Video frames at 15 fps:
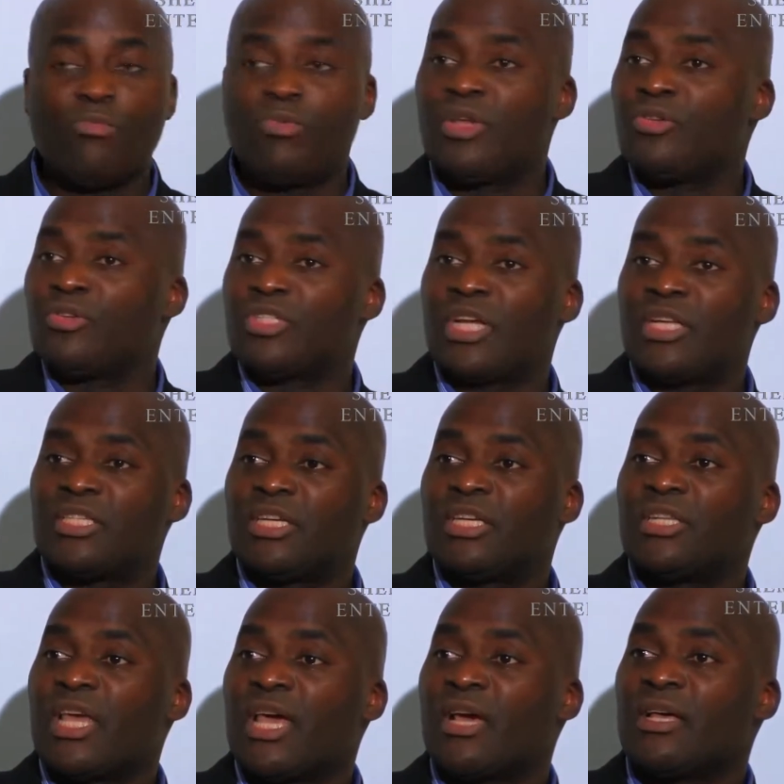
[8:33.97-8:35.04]
we're not
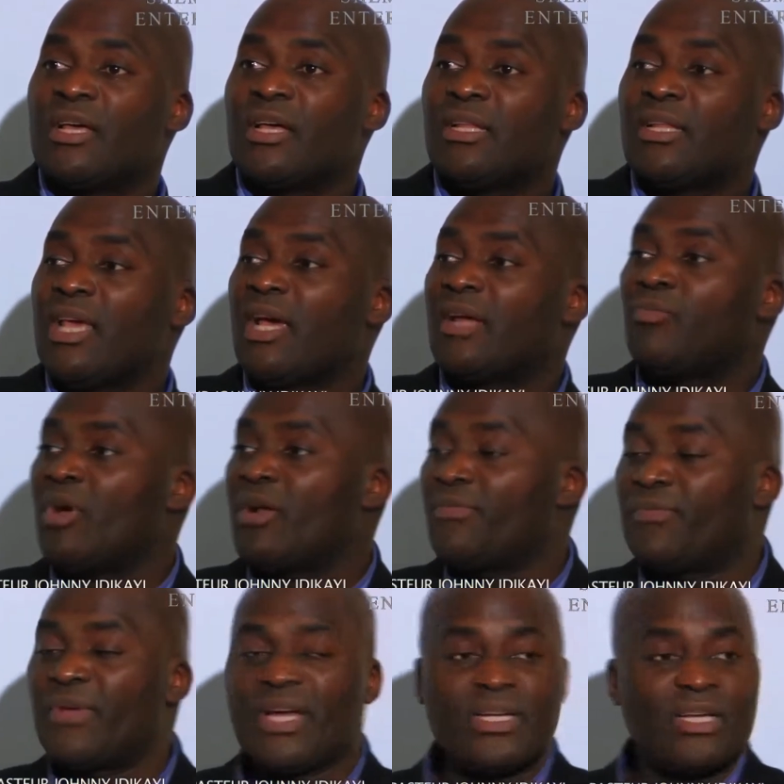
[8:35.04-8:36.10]
changing their
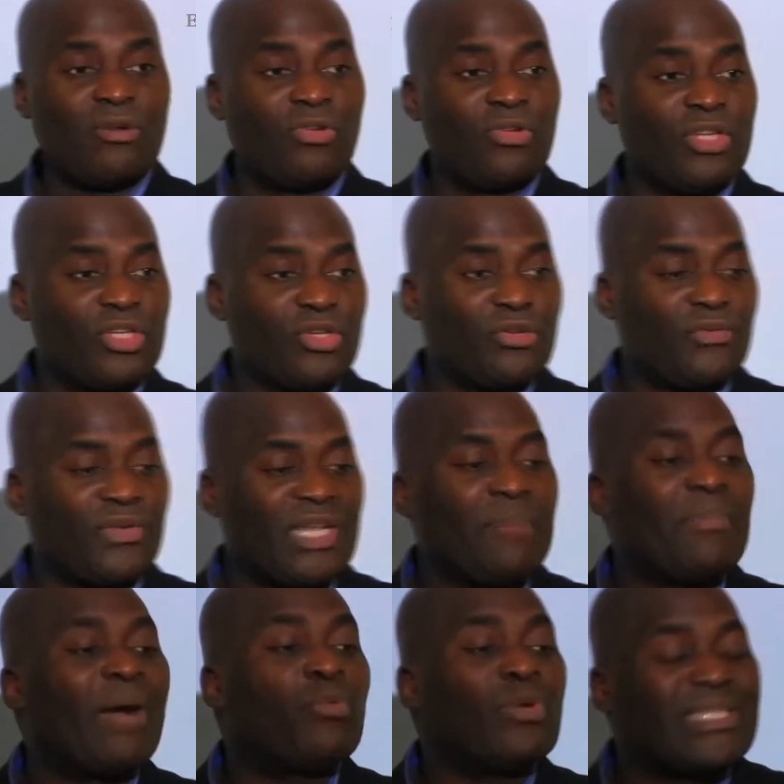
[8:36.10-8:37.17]
welfare, the condition over
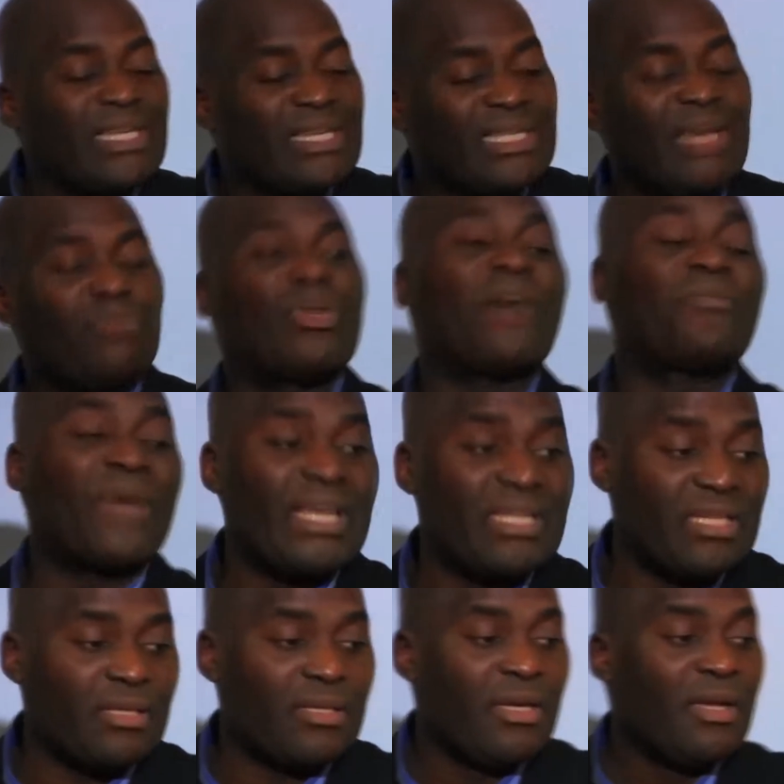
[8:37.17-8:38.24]
there, but we still say we are
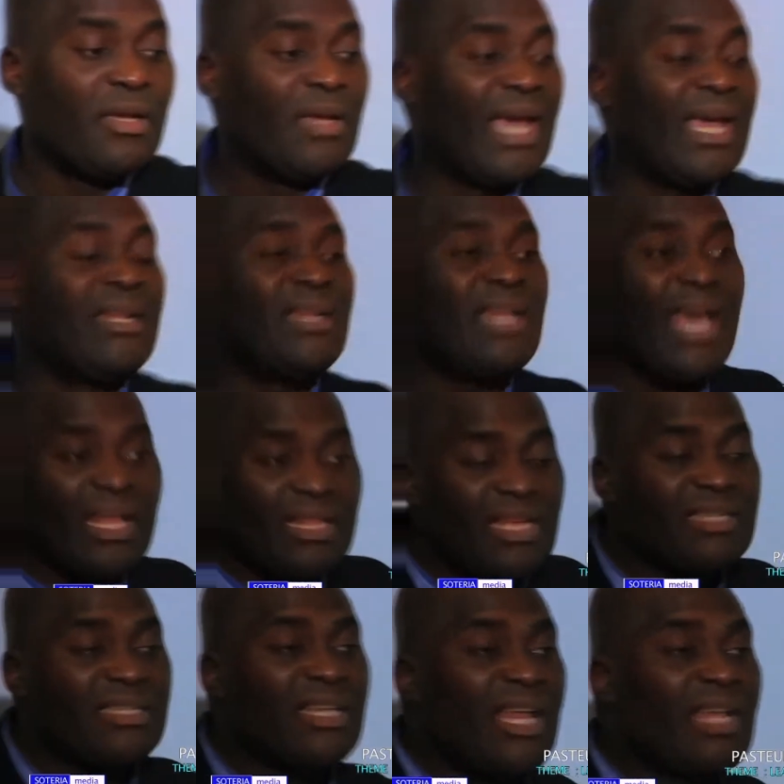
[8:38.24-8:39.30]
fighting. And
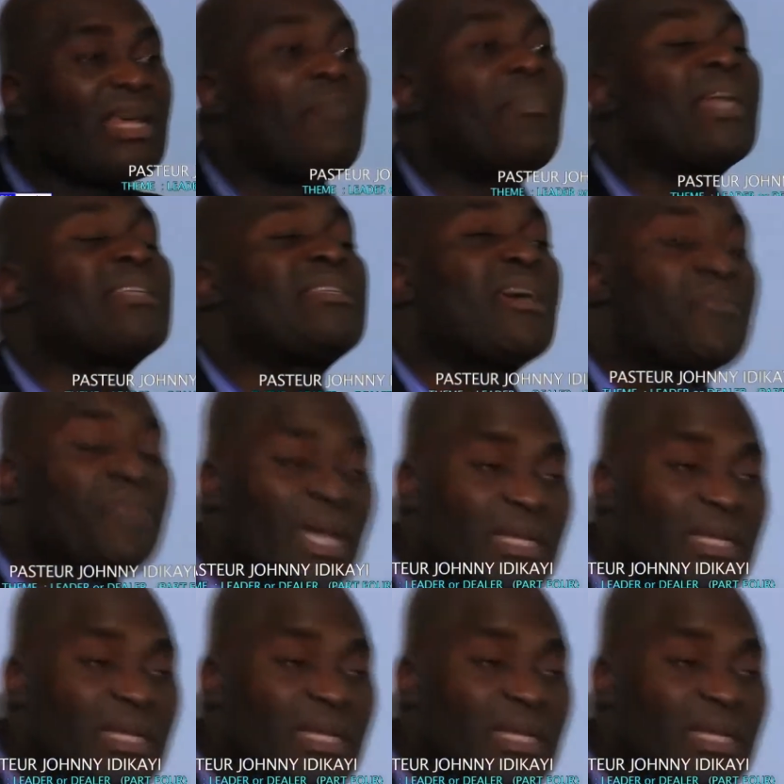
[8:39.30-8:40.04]
they say that our brothers are